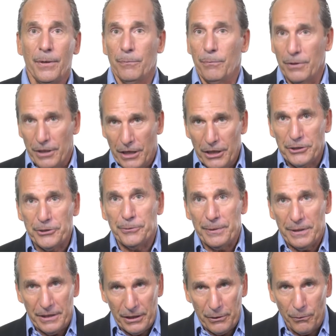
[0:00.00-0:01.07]
When
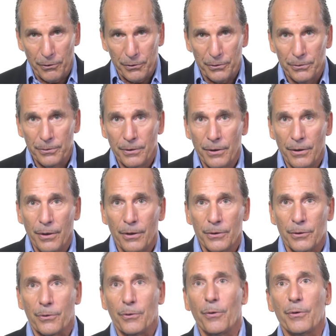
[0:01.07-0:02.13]
issuing the order,
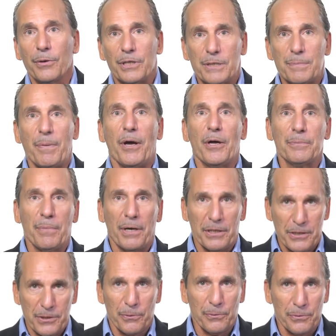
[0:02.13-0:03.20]
the court is bound by
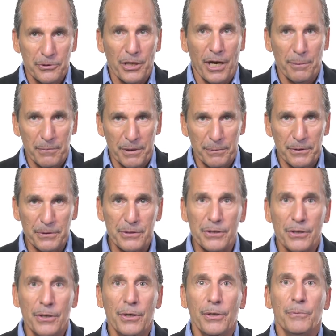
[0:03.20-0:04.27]
certain time limits
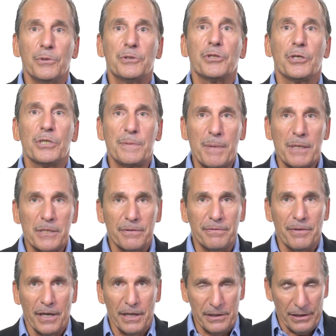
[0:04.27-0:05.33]
which are
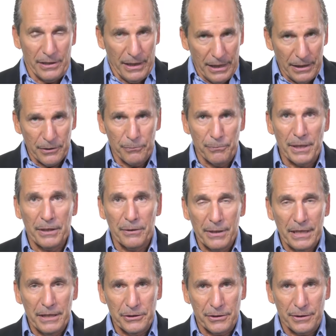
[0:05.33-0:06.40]
specified in the
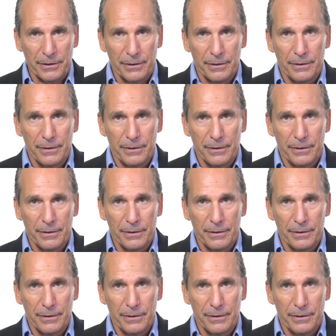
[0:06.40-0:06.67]
regulation.